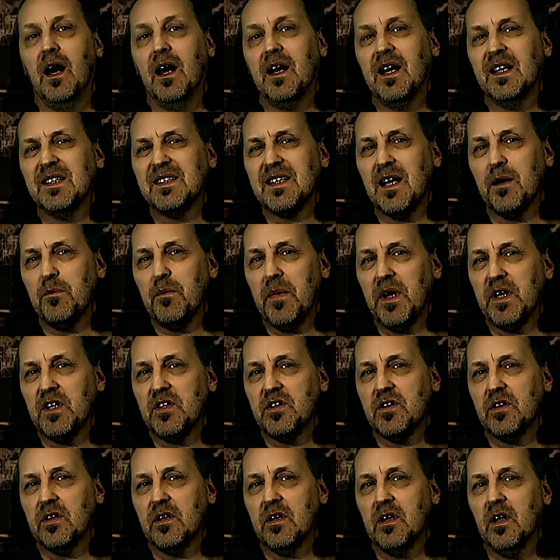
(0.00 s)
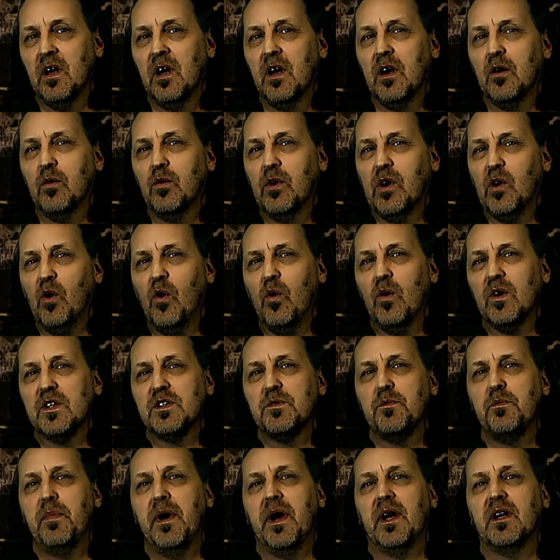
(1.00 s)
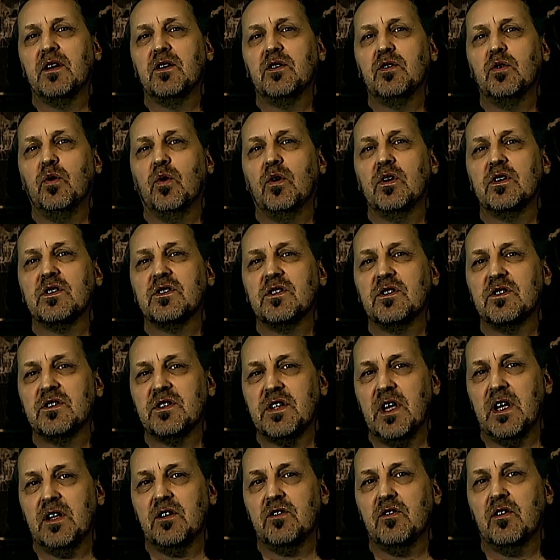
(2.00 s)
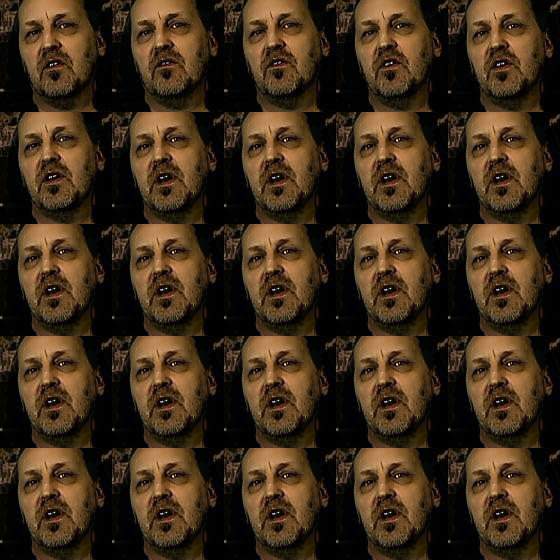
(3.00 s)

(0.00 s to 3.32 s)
And as I mentioned, we always bend towards the center of the